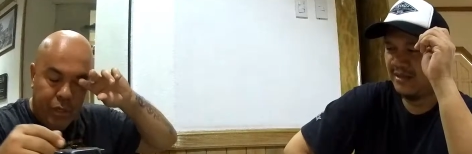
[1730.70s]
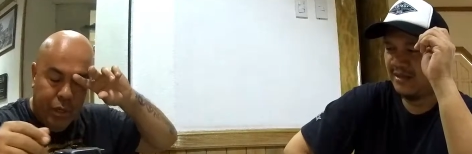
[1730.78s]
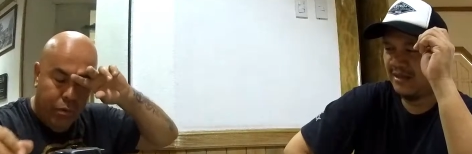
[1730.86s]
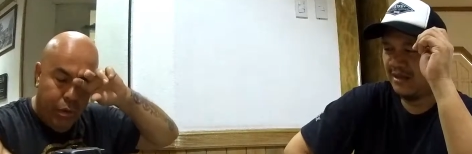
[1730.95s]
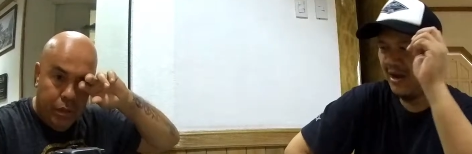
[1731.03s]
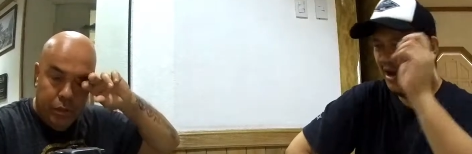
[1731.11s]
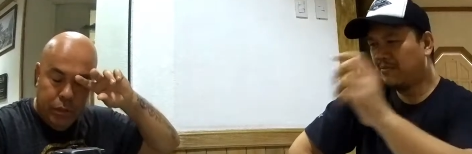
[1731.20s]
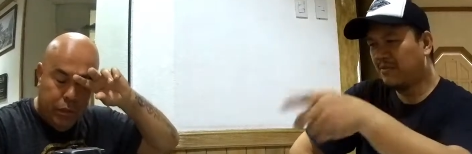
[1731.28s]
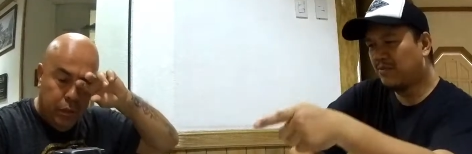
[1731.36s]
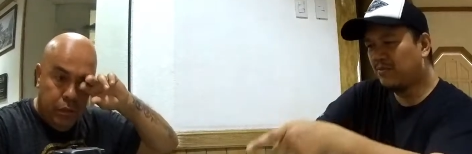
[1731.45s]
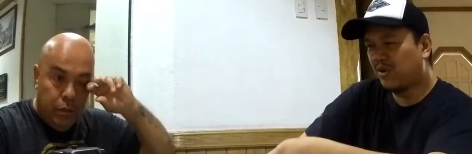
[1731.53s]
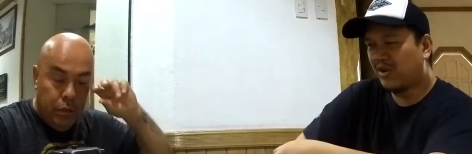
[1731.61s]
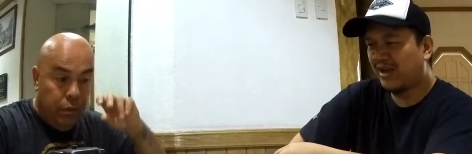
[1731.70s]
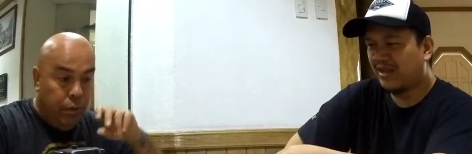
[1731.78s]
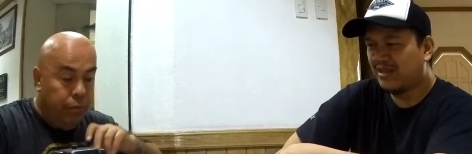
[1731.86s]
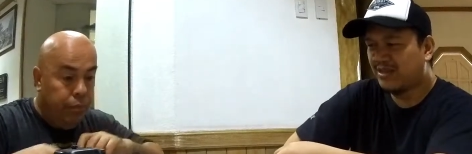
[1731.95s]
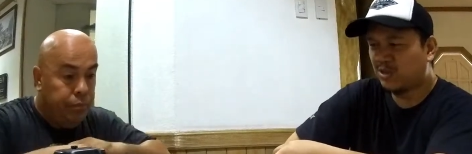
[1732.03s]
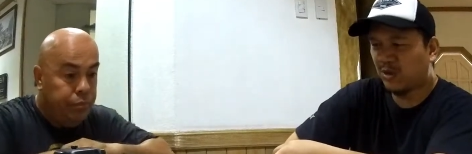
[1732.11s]
Speaker 1: anyway. I'm,
Speaker 2: I'm, looking at
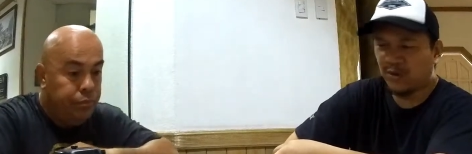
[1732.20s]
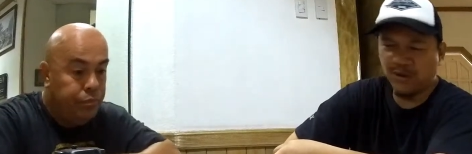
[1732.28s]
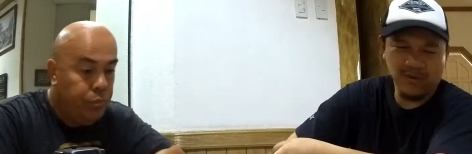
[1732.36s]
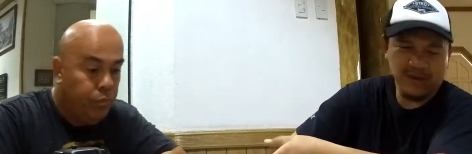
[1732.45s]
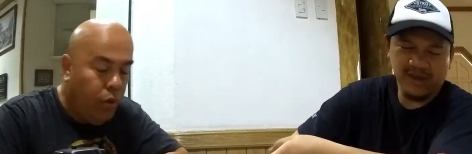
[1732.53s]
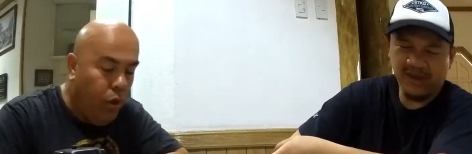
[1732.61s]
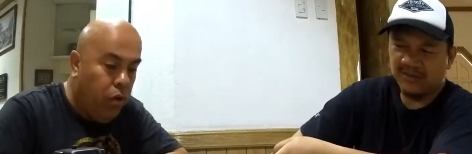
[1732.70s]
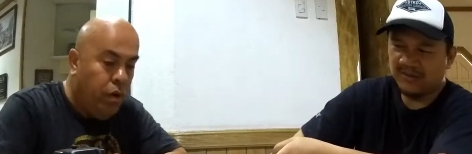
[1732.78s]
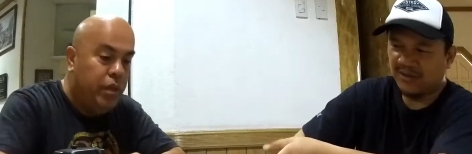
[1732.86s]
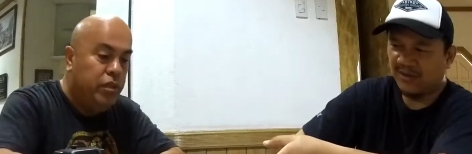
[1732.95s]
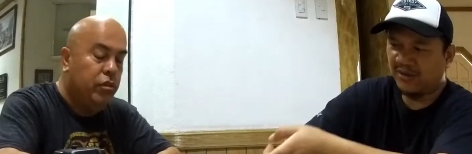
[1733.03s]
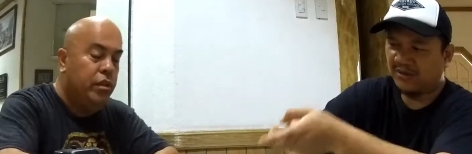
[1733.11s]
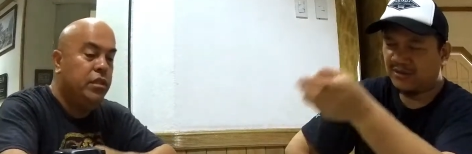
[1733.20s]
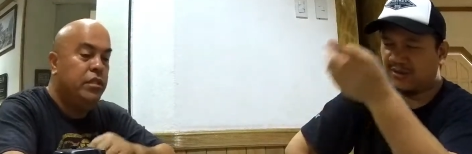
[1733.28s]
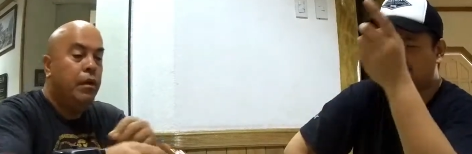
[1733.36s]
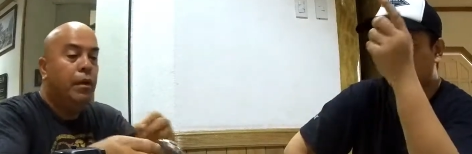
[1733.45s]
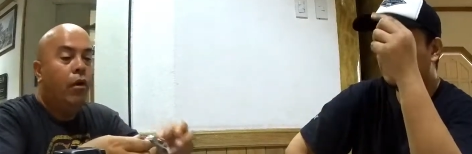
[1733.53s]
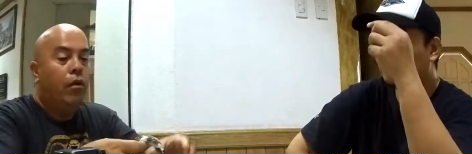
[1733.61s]
this tonneau again. Okay, so, so this is
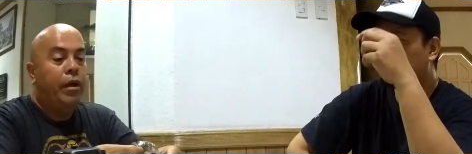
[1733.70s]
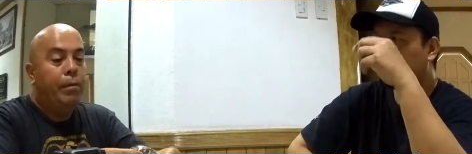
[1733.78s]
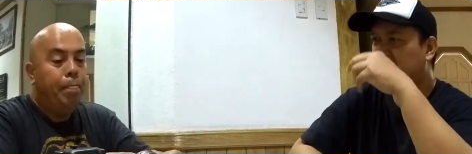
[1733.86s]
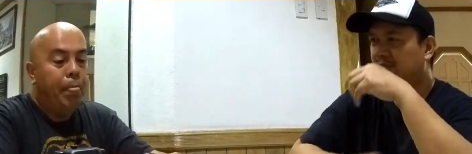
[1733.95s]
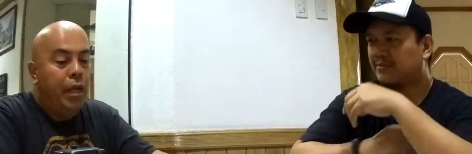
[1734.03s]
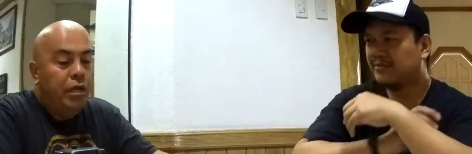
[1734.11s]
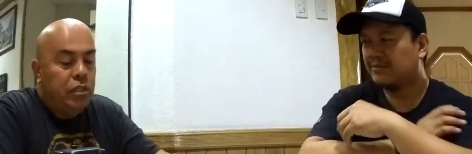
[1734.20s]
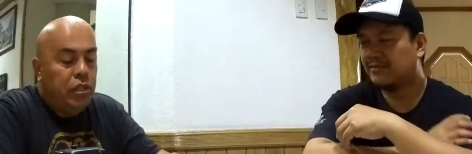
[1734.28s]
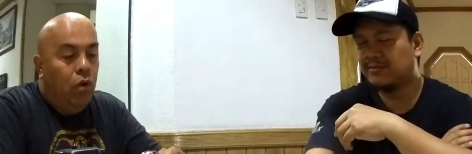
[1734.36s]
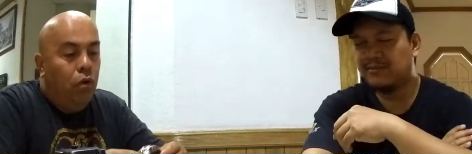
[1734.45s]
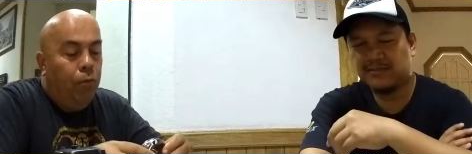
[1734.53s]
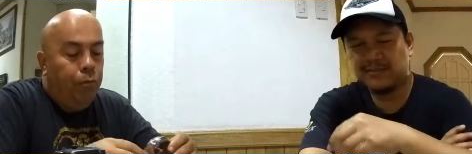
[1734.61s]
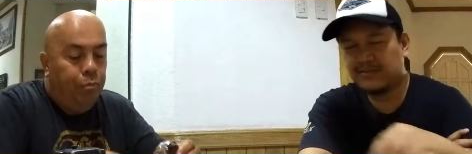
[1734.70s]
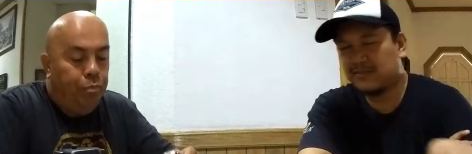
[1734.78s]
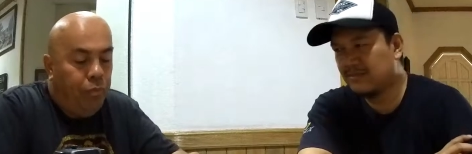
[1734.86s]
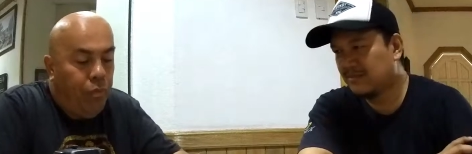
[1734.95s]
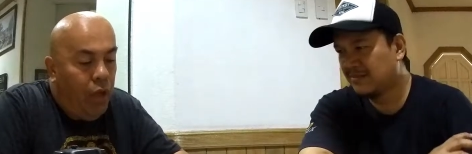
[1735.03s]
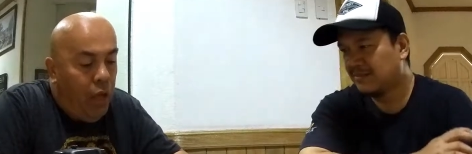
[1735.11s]
Speaker 1: okay. So
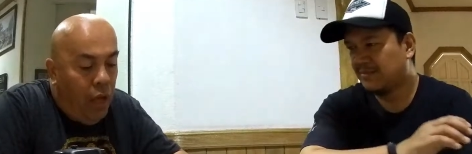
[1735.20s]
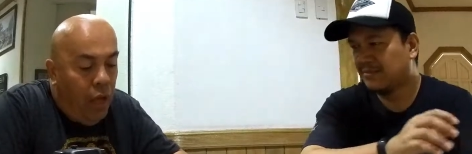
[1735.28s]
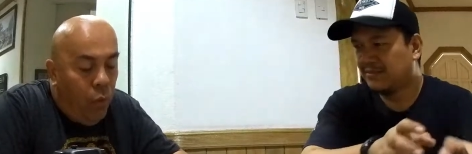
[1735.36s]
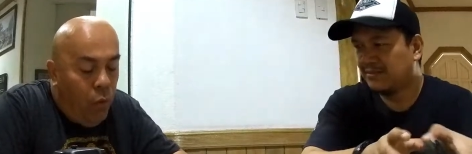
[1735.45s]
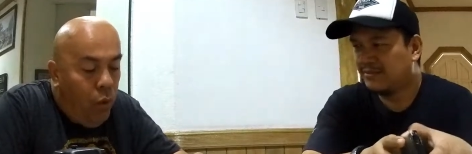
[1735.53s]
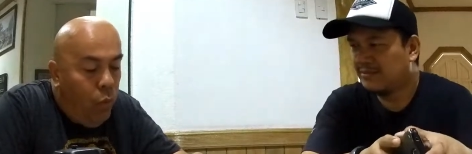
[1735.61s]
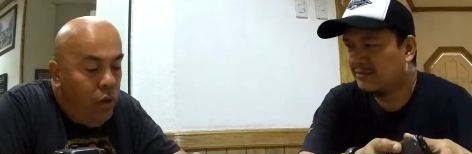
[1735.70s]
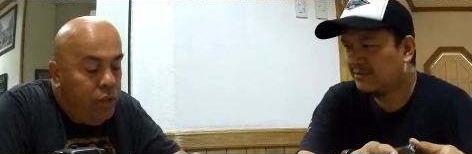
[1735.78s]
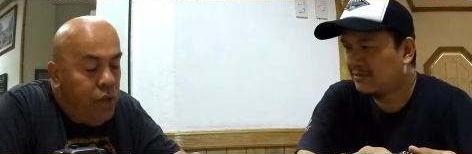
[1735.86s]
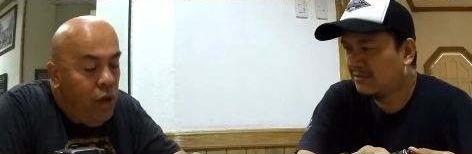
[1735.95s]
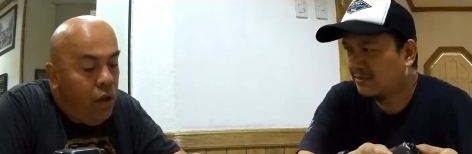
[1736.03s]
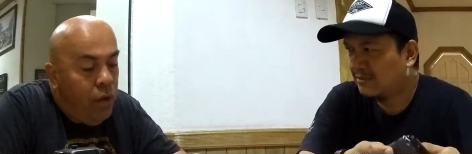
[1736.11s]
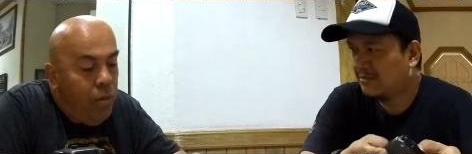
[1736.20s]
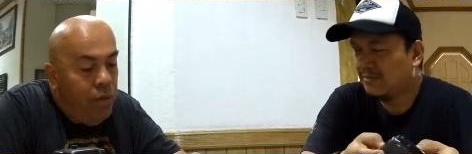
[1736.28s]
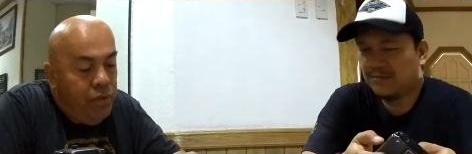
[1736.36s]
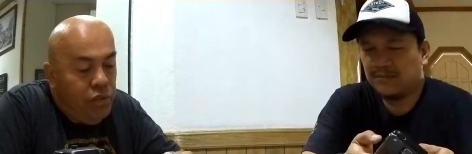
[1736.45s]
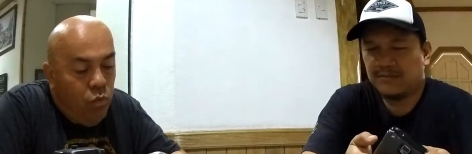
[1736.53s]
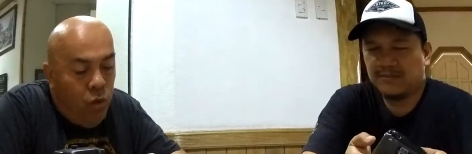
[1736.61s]
uh, we will talk about this
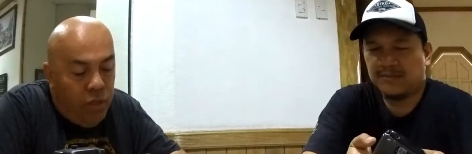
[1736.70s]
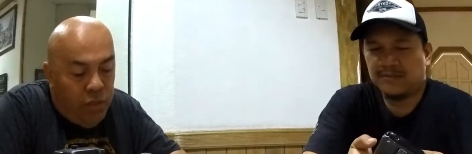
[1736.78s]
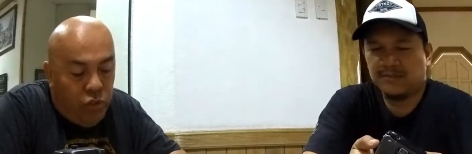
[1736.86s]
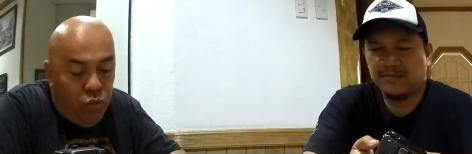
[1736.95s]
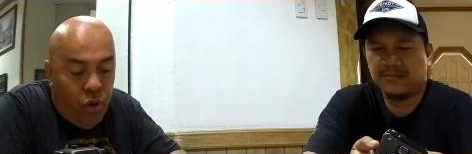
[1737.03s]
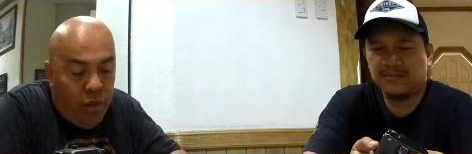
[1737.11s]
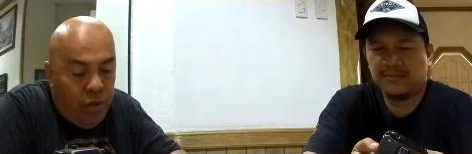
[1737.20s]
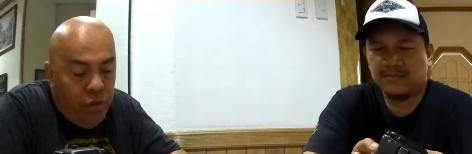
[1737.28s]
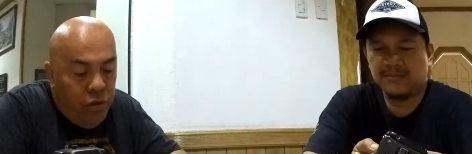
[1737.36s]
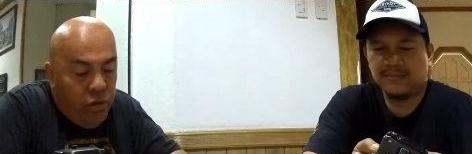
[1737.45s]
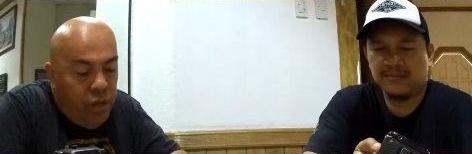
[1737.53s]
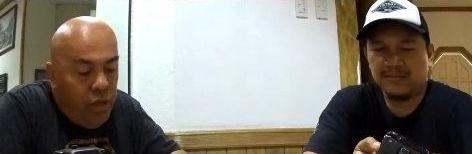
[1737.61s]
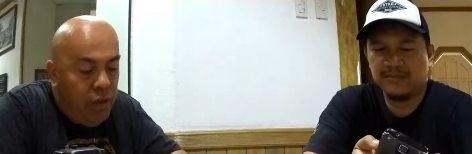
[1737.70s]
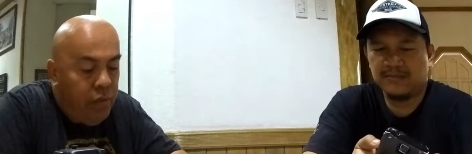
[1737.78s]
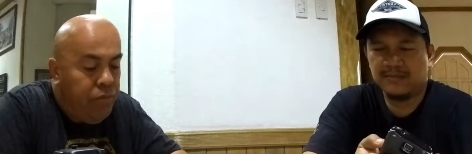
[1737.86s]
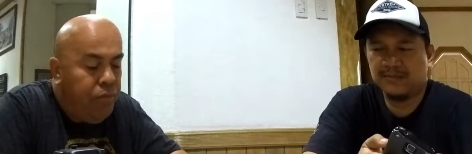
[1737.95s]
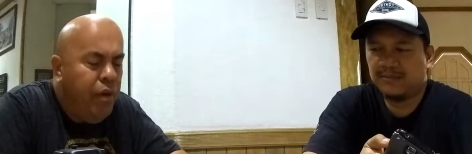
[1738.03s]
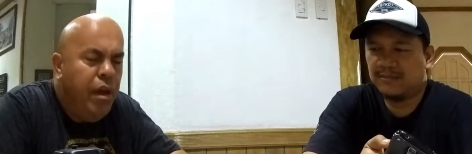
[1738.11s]
watch. It's rather unique,
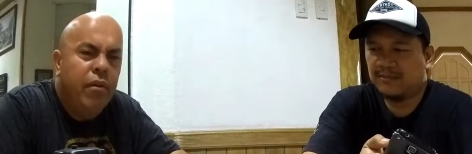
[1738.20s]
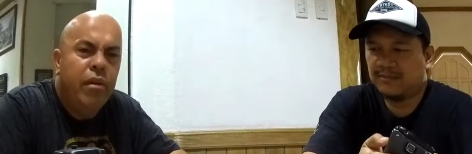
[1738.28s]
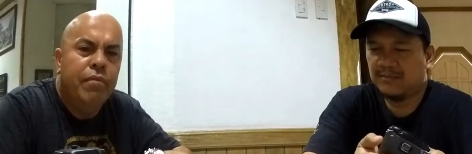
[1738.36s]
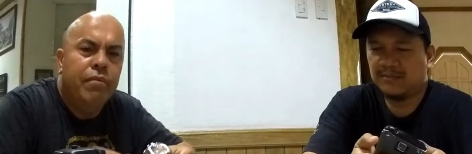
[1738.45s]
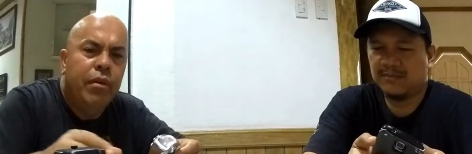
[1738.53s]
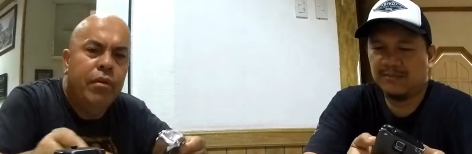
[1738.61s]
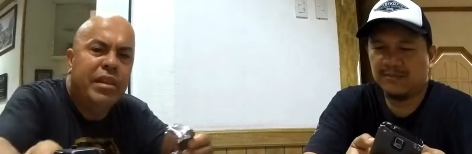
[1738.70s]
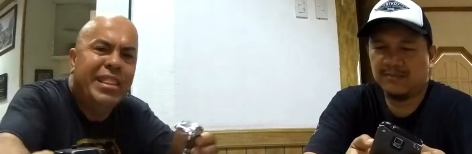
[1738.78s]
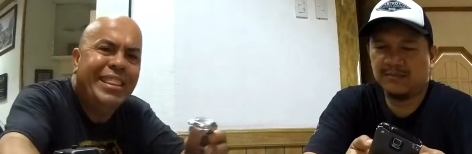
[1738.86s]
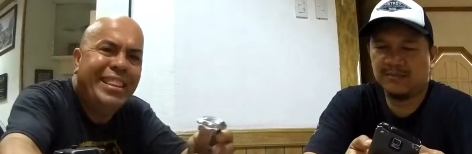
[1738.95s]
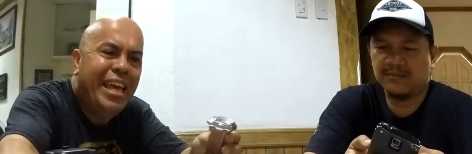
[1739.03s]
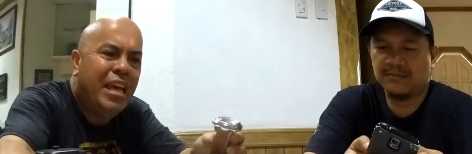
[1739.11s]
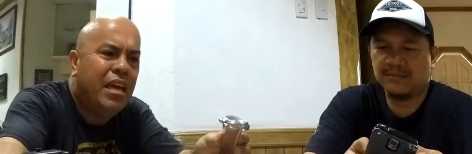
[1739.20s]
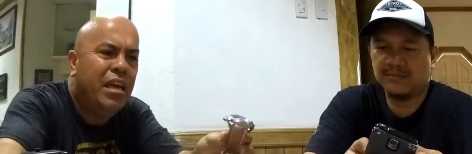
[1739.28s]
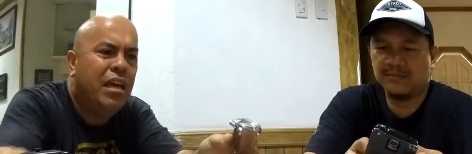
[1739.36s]
very, very thick.